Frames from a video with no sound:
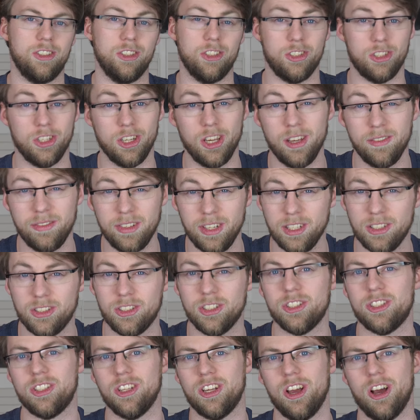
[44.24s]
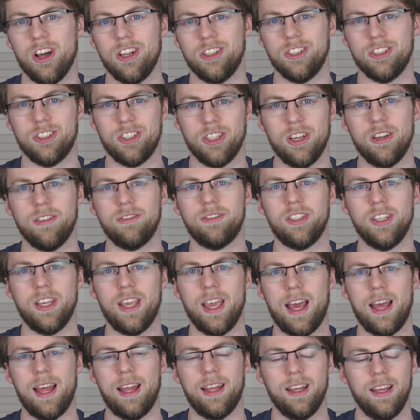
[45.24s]
deserve it? Does the card deserve to
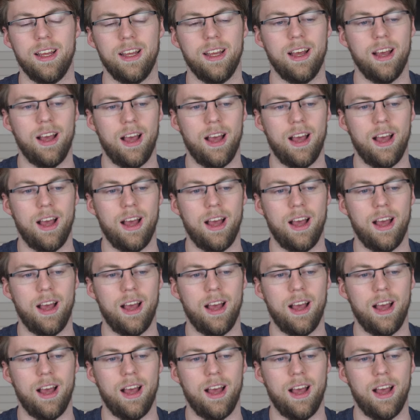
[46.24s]
get,